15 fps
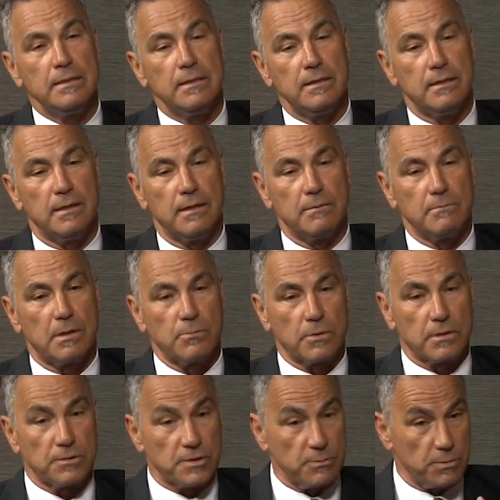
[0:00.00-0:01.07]
I work
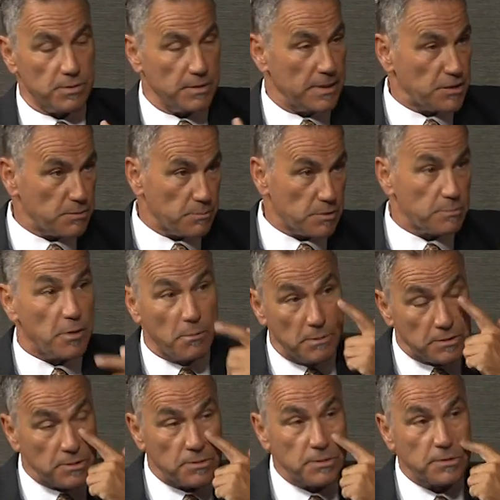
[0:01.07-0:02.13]
closely with the Small
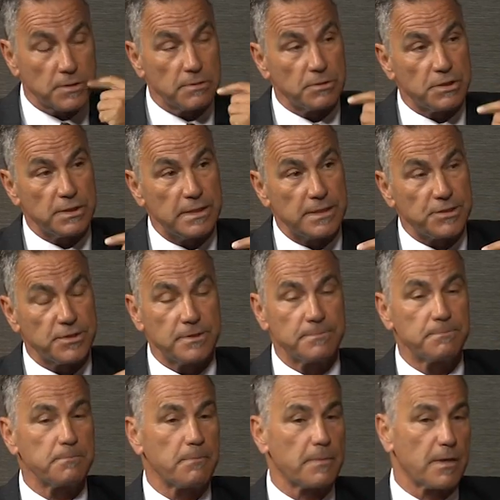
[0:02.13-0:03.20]
Business Association.